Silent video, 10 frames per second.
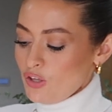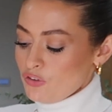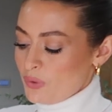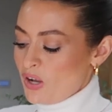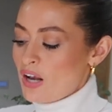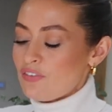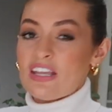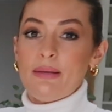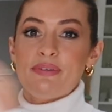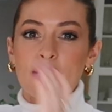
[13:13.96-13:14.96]
so it kind of
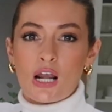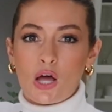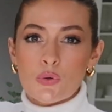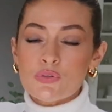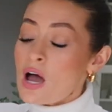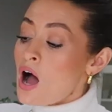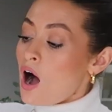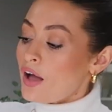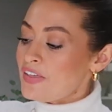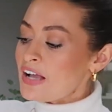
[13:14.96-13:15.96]
keeps it closed.
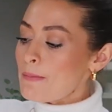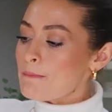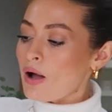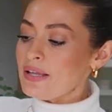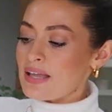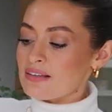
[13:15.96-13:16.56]
I think I might